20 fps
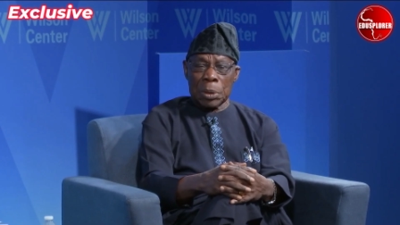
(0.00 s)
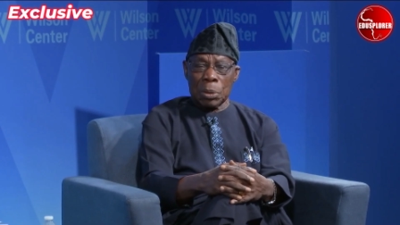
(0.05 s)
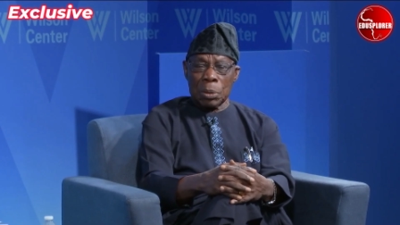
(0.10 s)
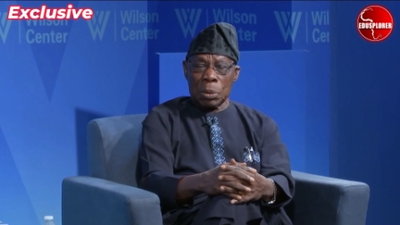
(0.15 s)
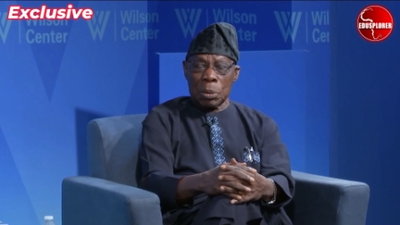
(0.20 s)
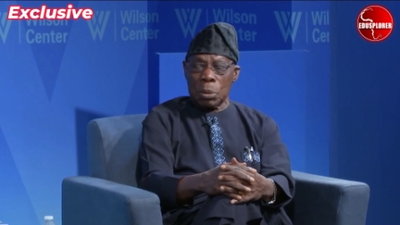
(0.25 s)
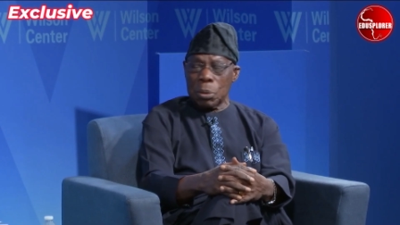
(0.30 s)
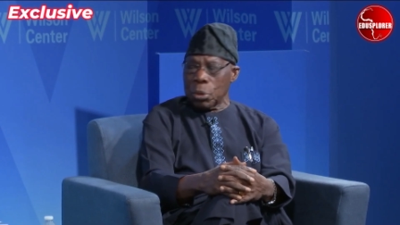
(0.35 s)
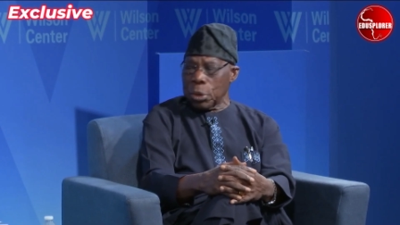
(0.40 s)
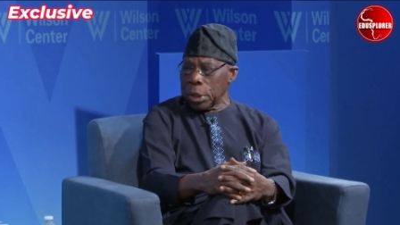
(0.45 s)

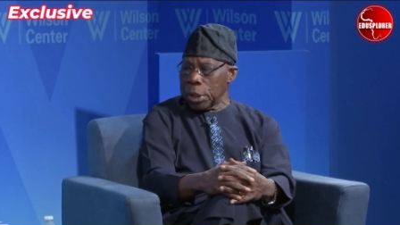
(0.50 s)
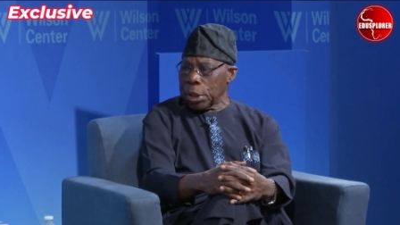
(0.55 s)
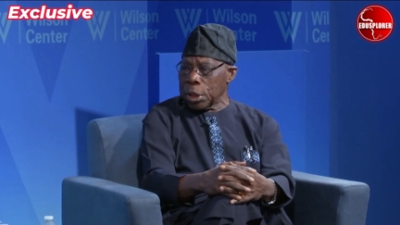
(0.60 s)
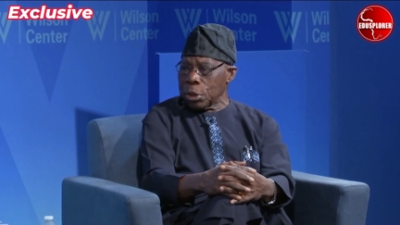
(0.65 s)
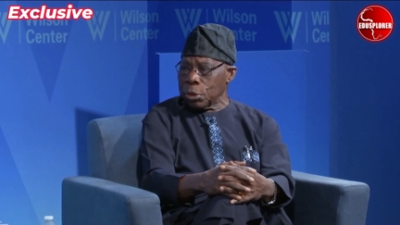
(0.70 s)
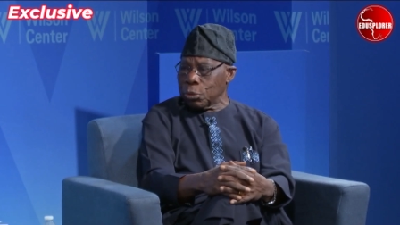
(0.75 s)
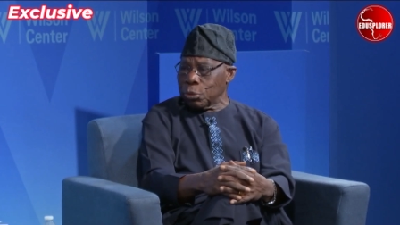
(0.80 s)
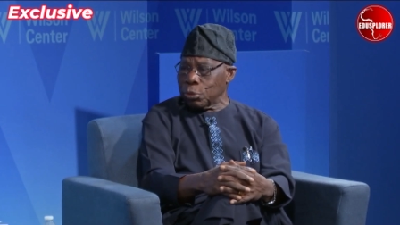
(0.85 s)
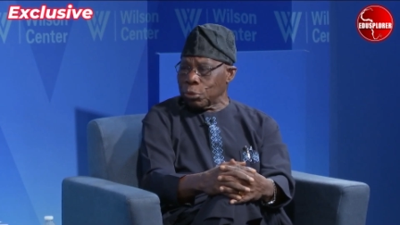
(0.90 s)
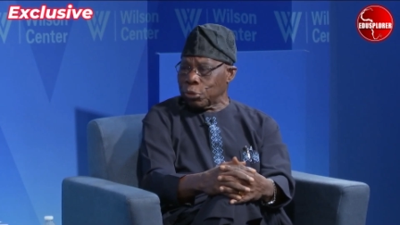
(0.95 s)

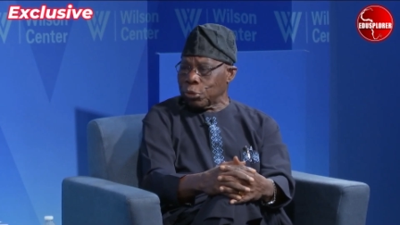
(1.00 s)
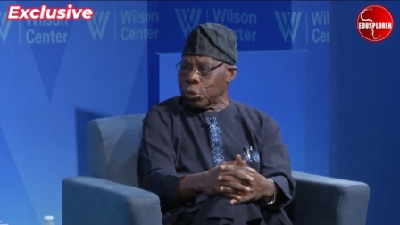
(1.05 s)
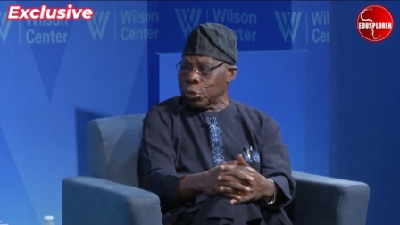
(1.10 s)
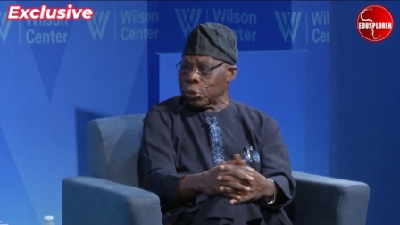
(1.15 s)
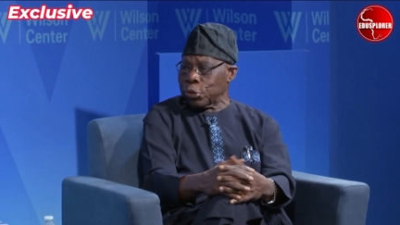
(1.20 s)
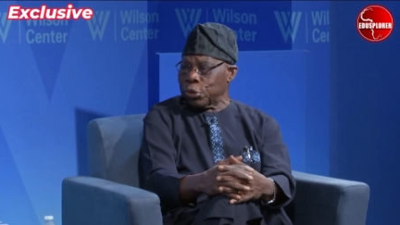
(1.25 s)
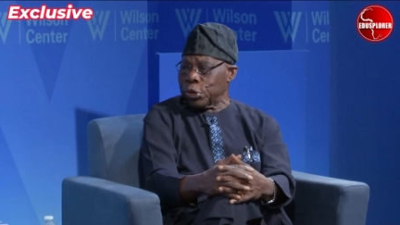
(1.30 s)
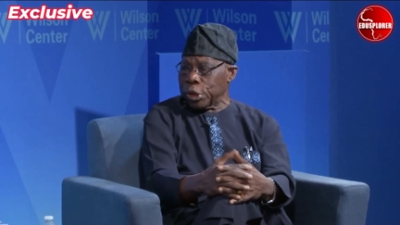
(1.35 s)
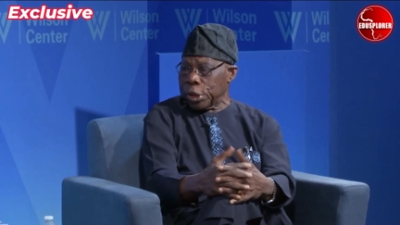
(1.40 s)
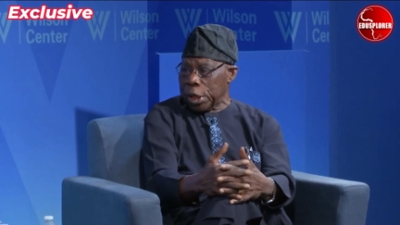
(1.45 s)
OAU
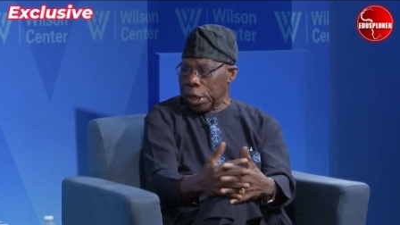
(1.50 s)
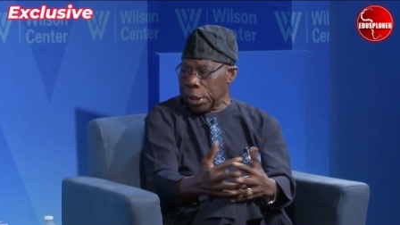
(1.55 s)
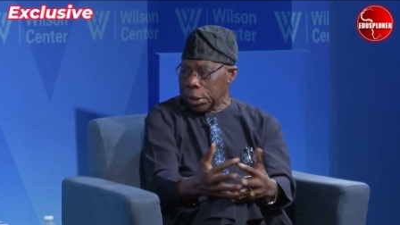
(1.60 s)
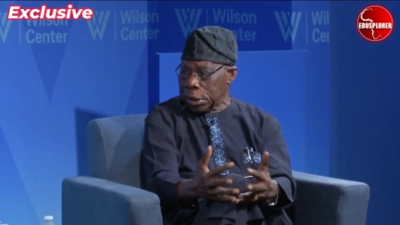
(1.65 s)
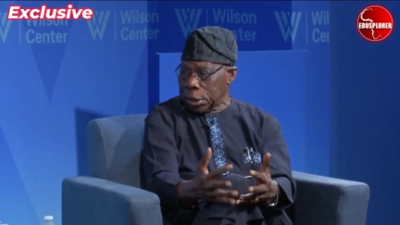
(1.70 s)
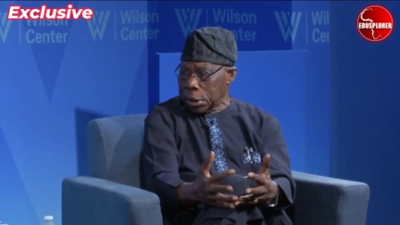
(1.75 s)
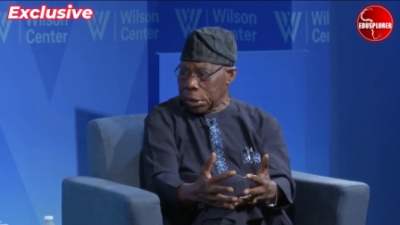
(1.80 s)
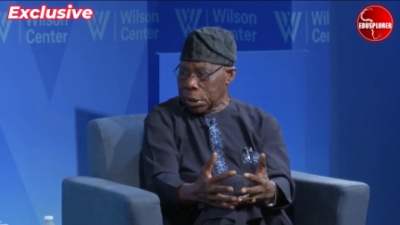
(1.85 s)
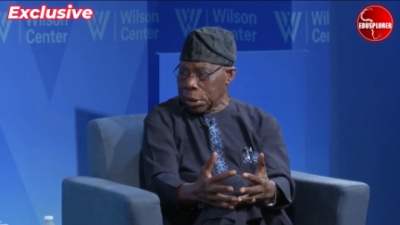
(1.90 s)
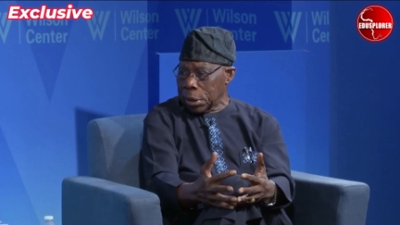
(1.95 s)
succeeded
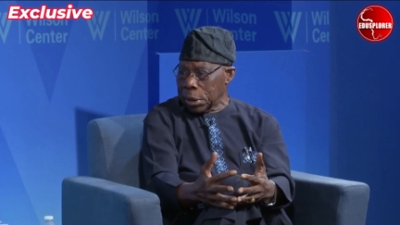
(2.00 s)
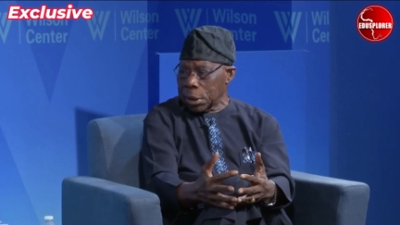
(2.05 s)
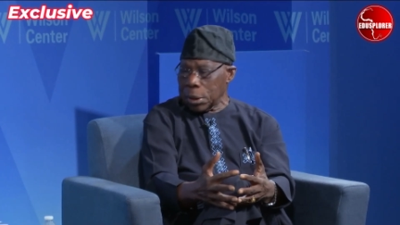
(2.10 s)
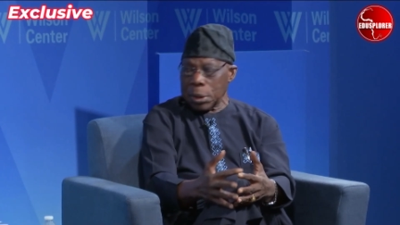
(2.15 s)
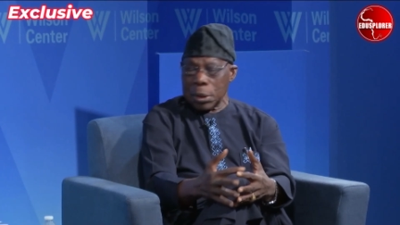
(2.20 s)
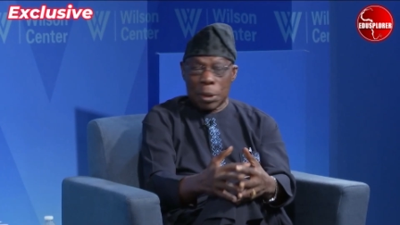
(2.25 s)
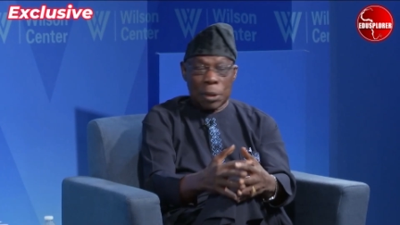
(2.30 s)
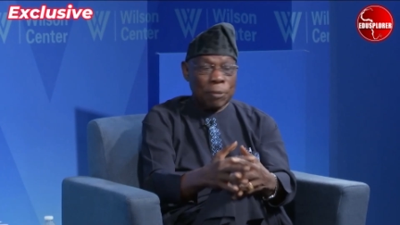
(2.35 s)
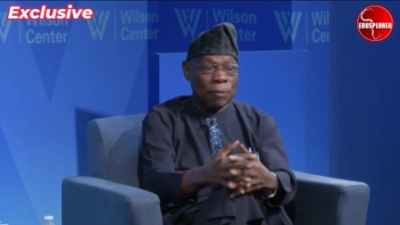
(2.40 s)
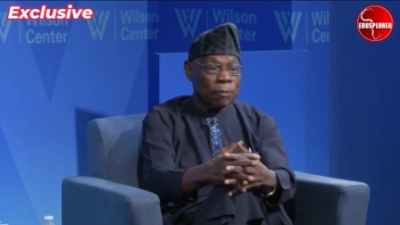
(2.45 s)

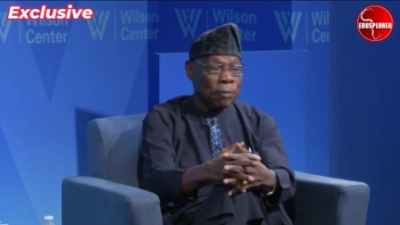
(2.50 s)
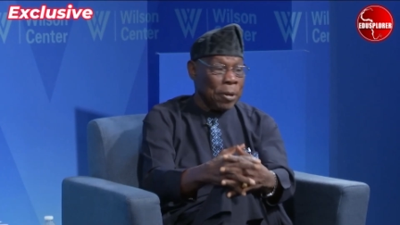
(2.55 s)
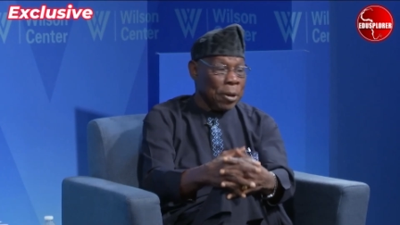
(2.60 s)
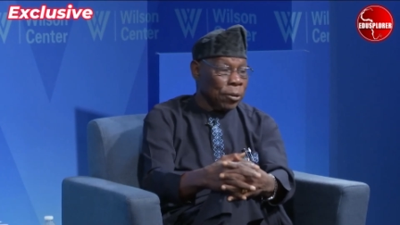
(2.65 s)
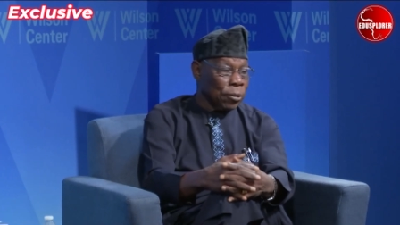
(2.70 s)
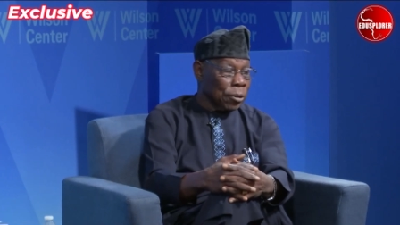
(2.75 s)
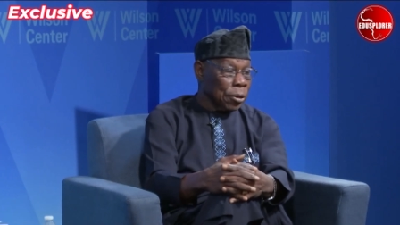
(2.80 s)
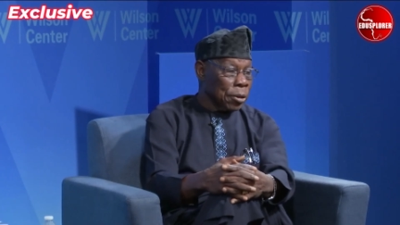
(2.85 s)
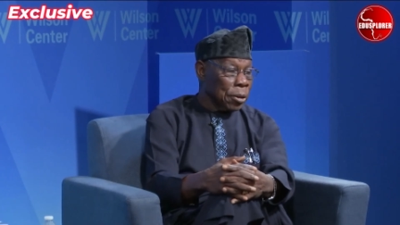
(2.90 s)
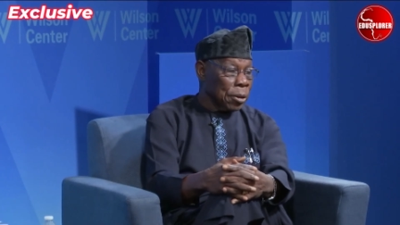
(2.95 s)
in the
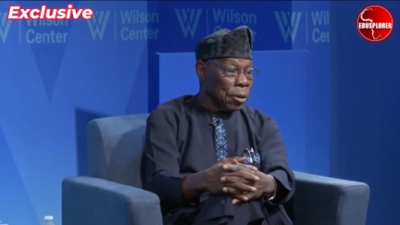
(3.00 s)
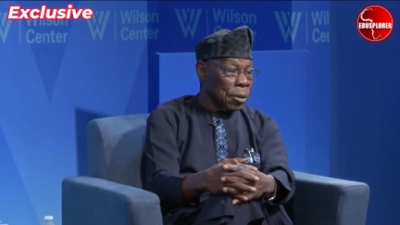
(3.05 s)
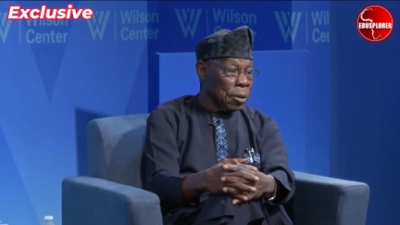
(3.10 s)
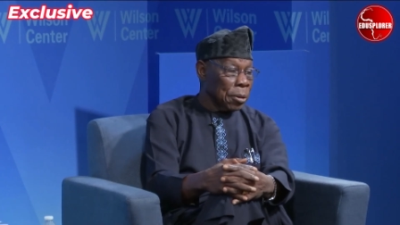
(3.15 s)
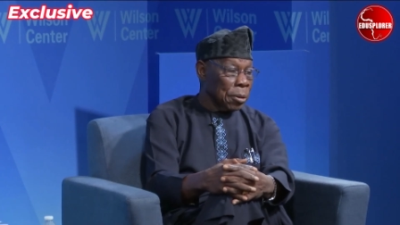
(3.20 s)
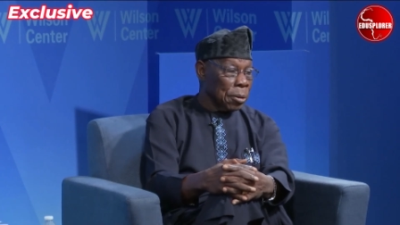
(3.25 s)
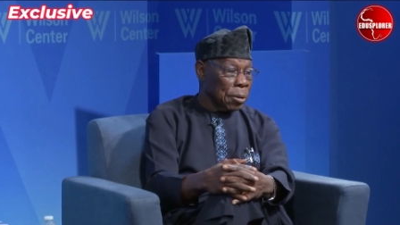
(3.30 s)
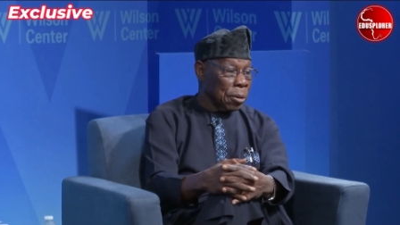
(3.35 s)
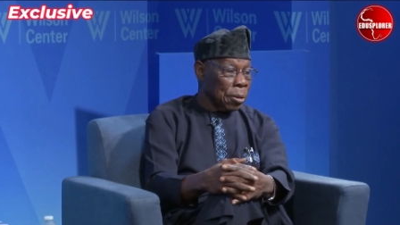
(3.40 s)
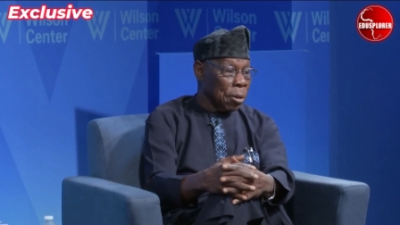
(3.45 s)
first
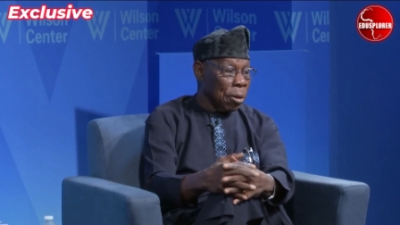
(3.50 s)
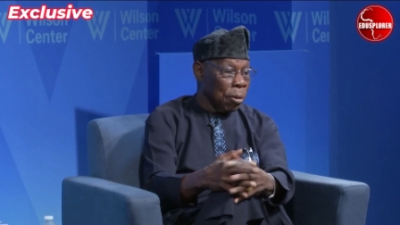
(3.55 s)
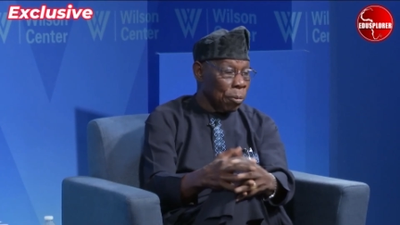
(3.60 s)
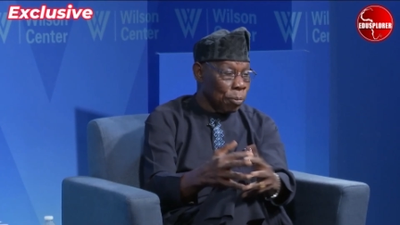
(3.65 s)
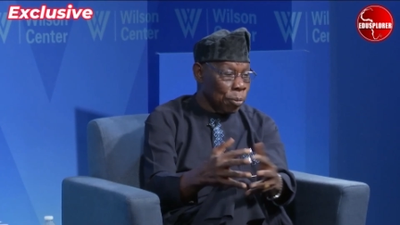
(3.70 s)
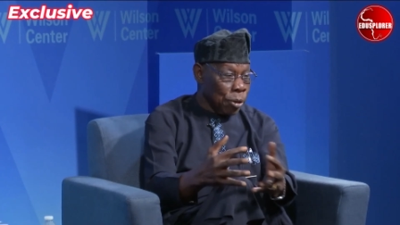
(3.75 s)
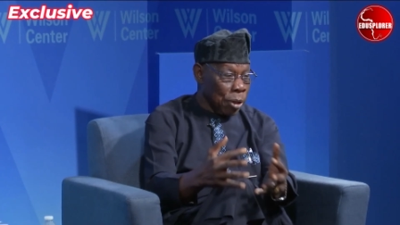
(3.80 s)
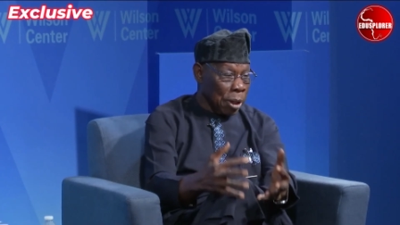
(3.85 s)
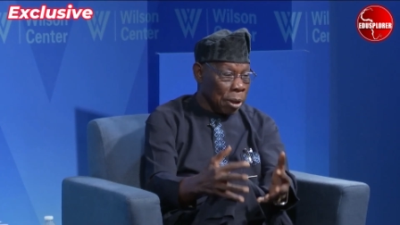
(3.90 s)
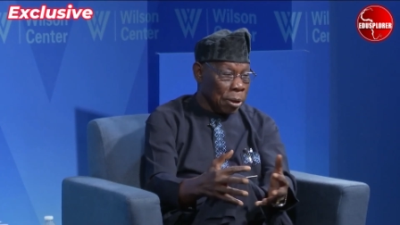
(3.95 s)

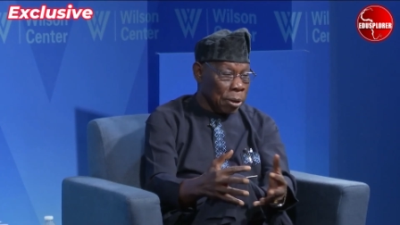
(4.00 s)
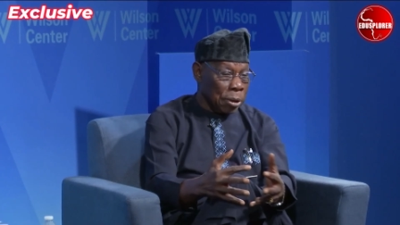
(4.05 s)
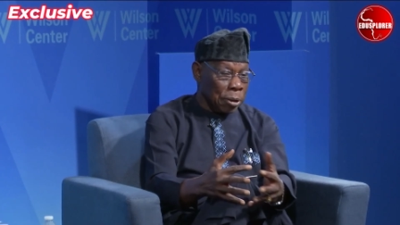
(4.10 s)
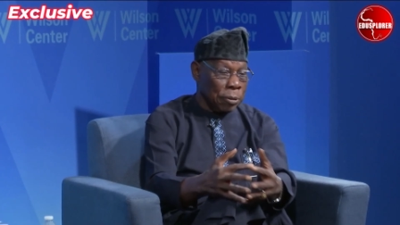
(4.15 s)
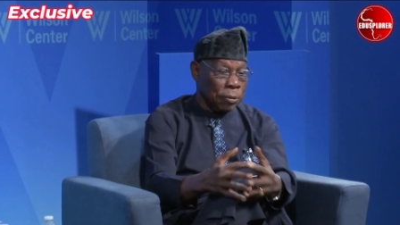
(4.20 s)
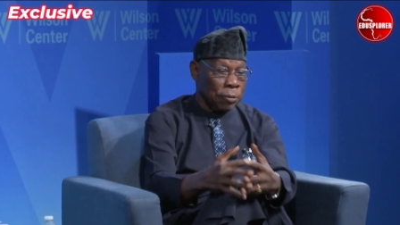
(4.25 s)
objective